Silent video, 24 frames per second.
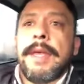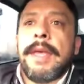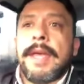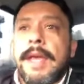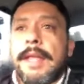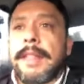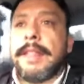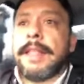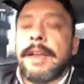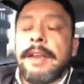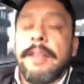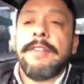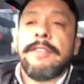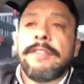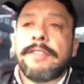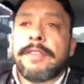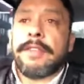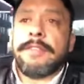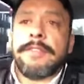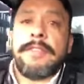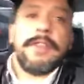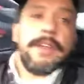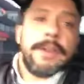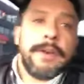and that he's
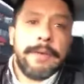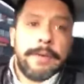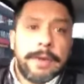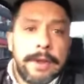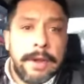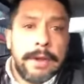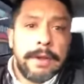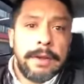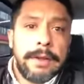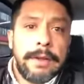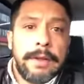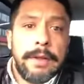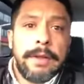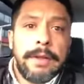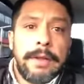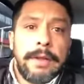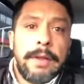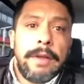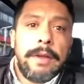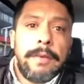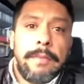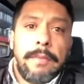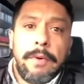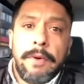considering
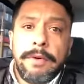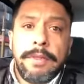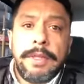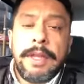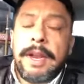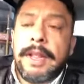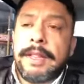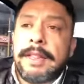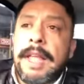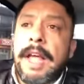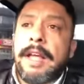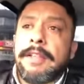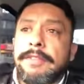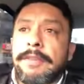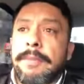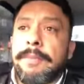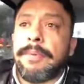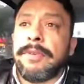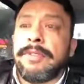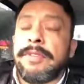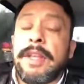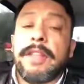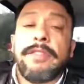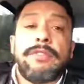more than
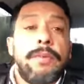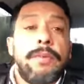1,000%